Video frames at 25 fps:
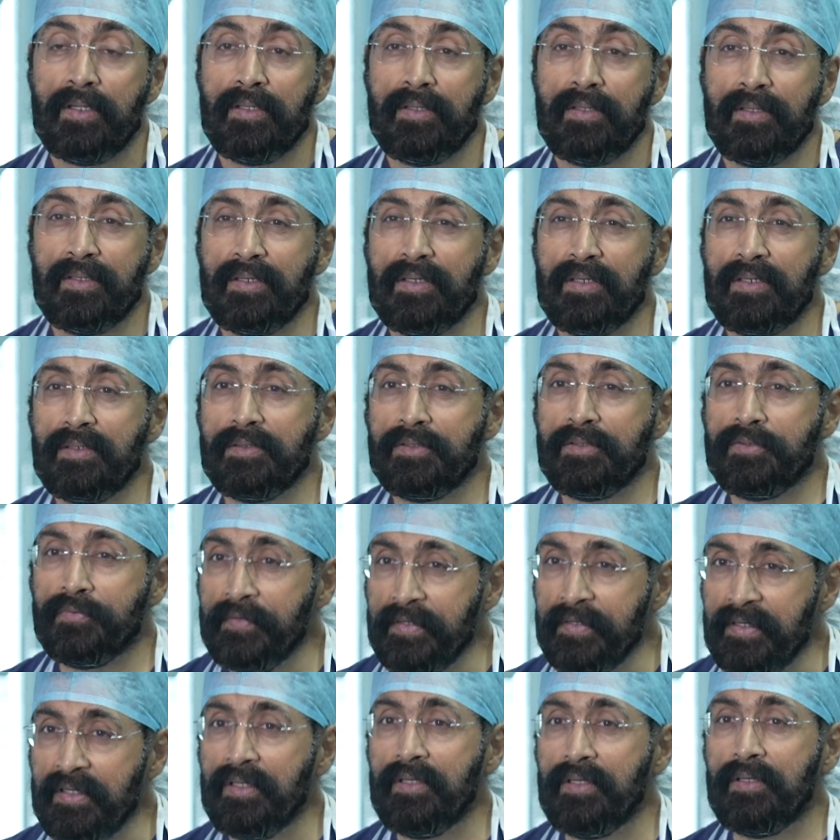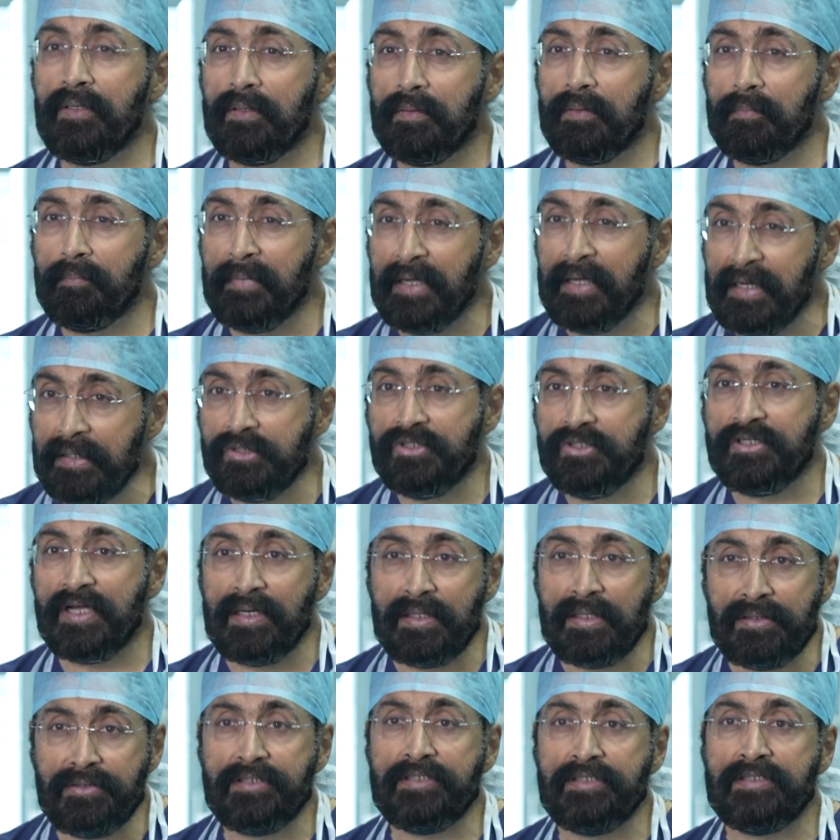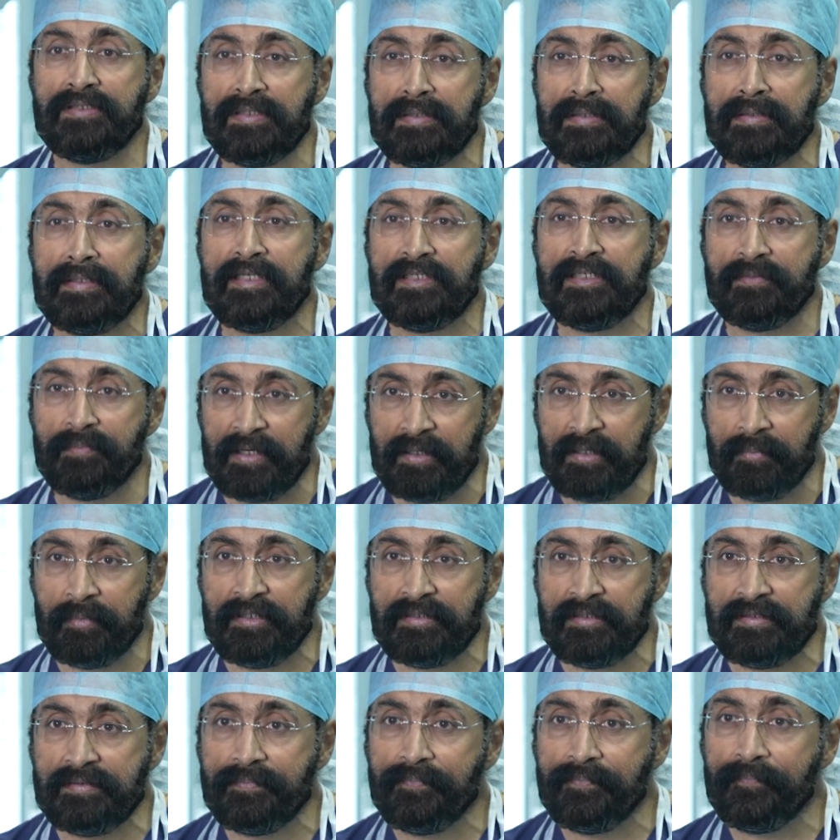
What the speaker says: There are three main challenges in these babies.